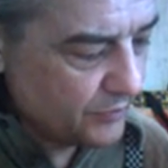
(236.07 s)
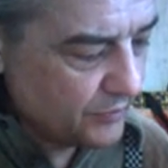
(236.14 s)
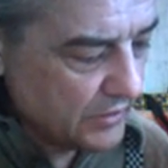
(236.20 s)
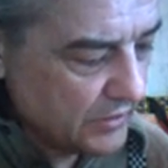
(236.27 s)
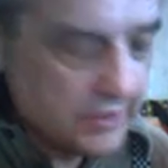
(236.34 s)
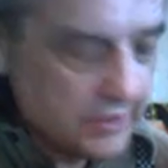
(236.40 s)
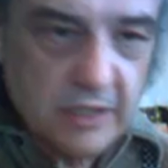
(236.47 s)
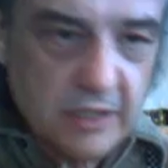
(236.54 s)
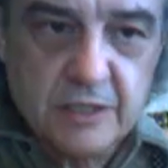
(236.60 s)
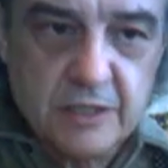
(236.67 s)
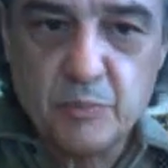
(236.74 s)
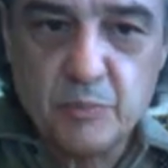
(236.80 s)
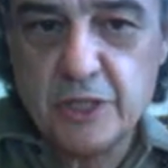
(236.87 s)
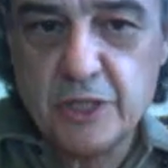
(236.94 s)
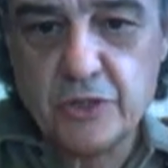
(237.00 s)

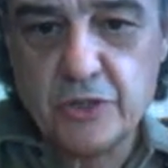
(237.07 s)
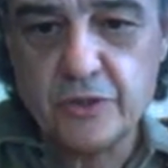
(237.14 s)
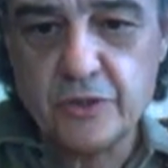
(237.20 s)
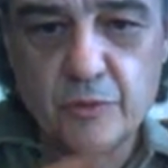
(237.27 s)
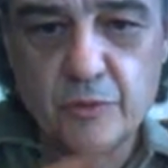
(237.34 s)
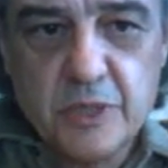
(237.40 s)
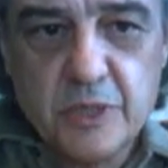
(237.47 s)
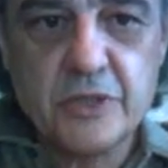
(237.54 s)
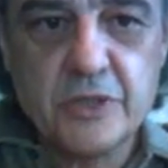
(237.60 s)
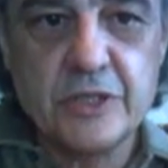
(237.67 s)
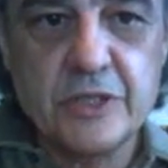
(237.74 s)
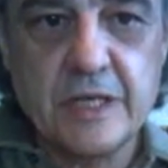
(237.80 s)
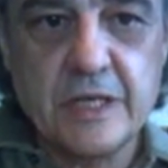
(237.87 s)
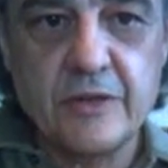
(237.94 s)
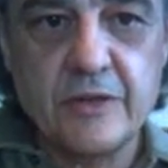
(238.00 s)
is a picture. So a picture
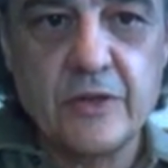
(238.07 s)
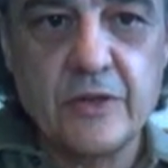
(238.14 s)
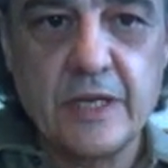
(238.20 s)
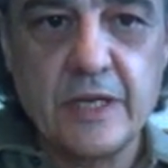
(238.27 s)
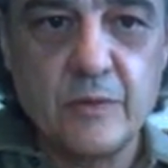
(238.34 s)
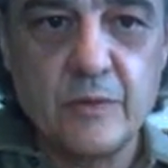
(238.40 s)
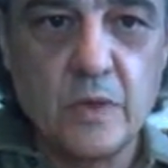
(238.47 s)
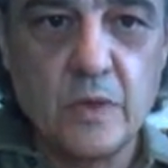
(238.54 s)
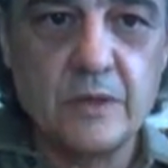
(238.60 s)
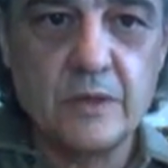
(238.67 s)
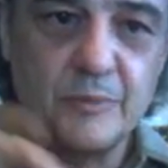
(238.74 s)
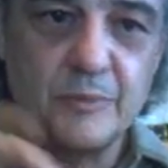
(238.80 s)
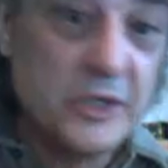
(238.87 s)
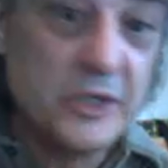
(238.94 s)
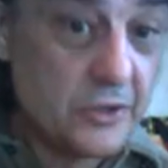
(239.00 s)
is another thing.
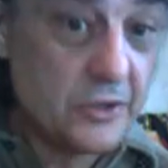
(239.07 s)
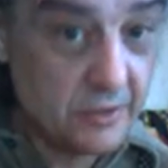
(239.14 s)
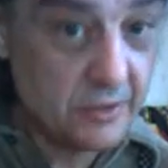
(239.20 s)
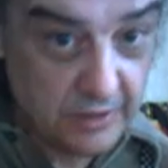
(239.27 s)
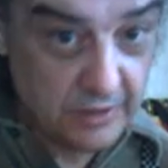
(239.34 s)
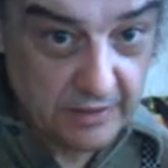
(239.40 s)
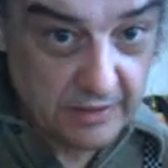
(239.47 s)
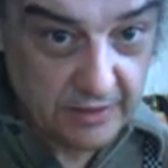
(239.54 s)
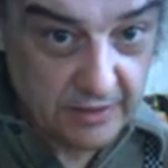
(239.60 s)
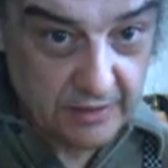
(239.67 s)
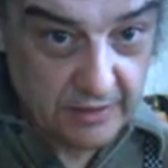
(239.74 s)
Well, a picture